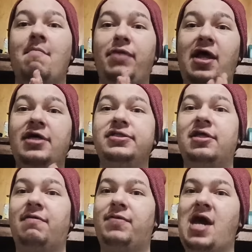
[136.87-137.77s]
Plus,
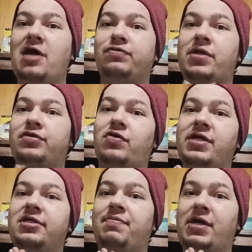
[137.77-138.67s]
if you guys want to
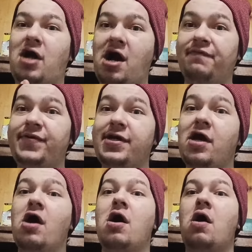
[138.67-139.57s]
donate to my
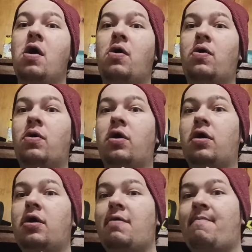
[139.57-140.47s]
Ko-fi
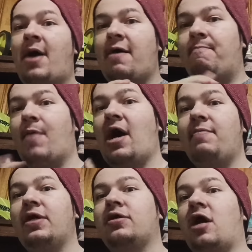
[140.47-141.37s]
or my Buy Me a